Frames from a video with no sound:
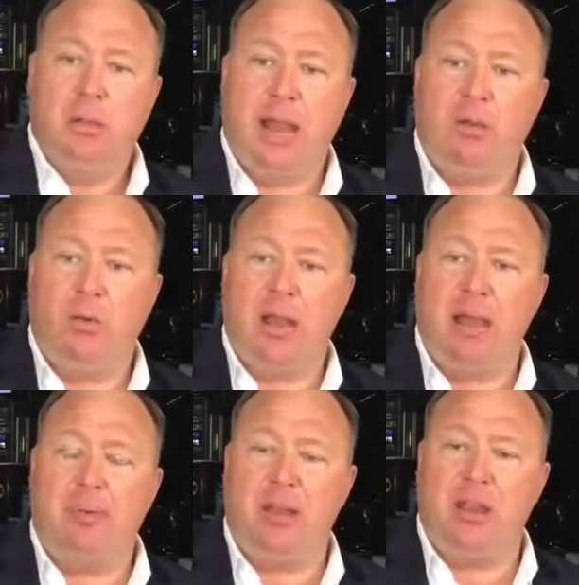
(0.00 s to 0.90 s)
like what
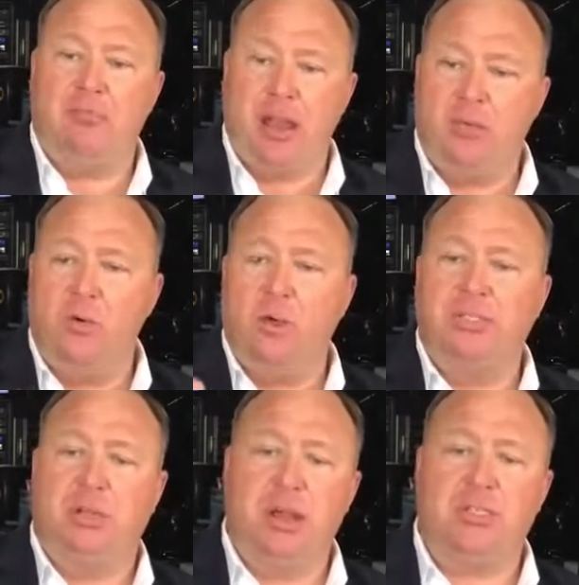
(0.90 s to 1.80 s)
happened out of Bretton
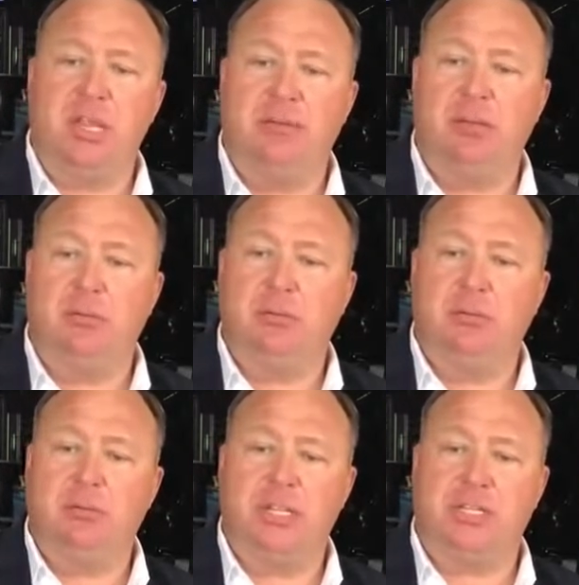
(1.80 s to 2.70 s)
Woods and the rest of it
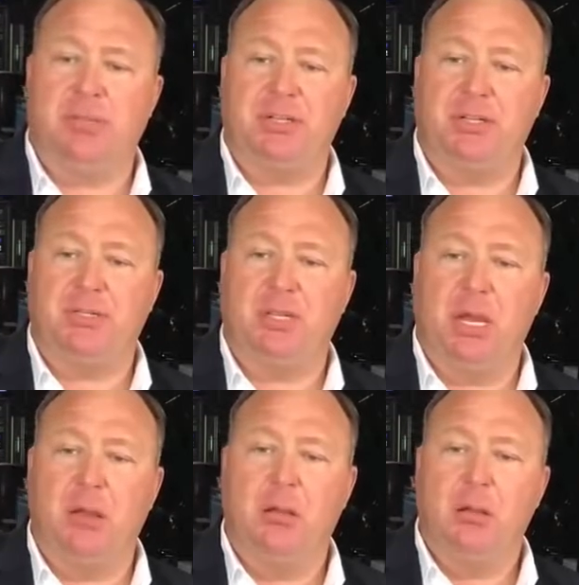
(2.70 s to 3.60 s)
60 plus years
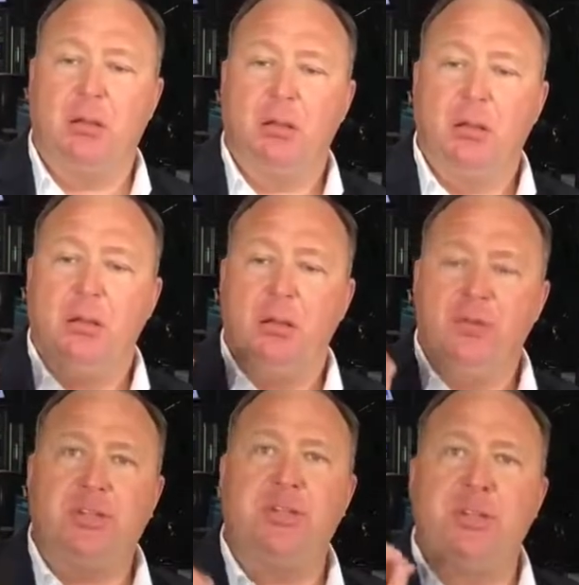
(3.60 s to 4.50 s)
ago.
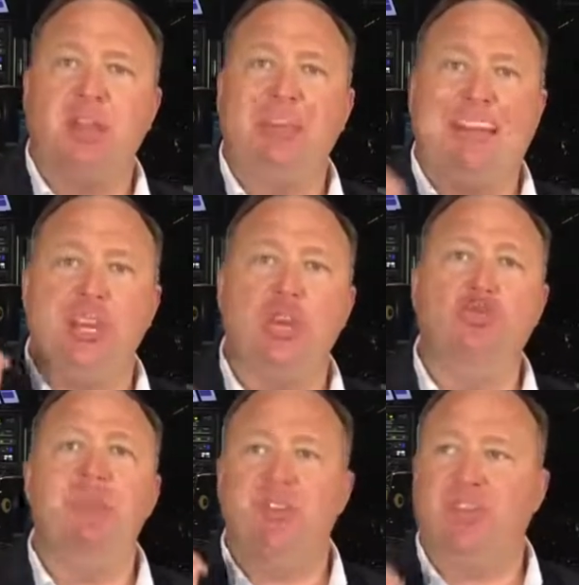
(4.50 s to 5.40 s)
This is going to be a
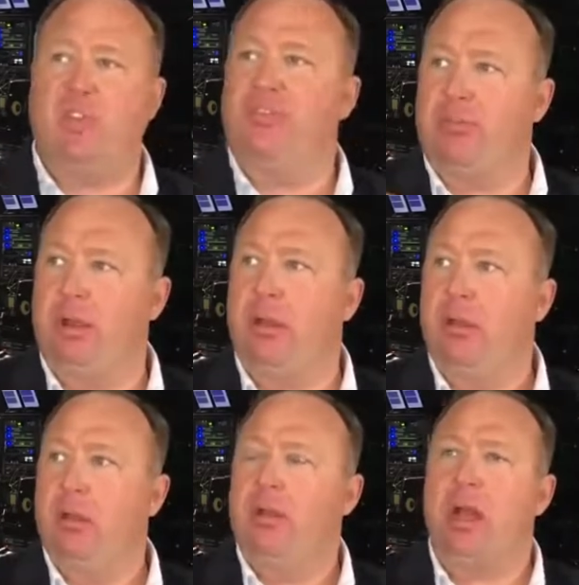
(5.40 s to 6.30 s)
human century,
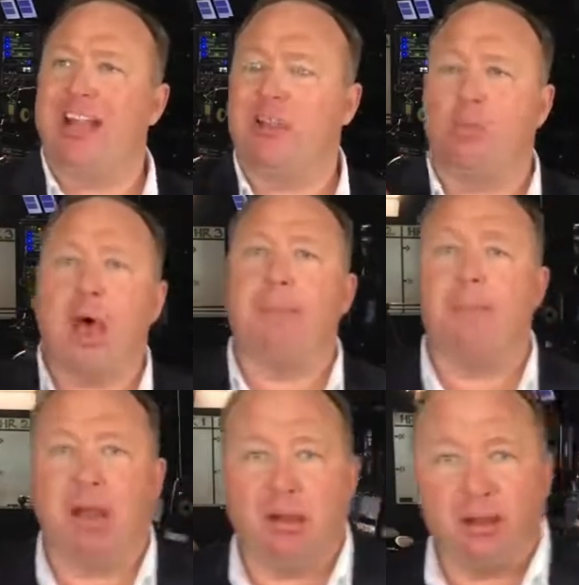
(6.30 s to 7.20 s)
not the robber
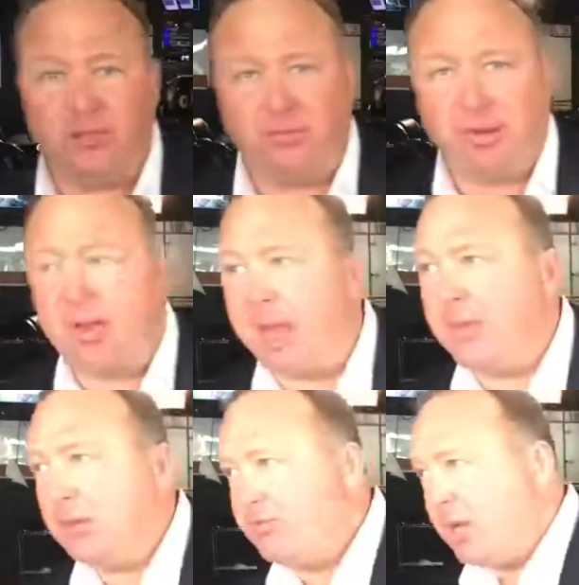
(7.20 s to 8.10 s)
baron history, not
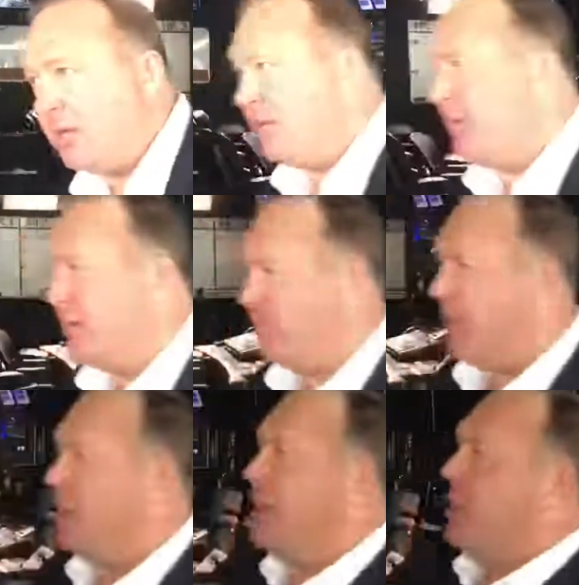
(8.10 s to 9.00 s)
the eugenicist history,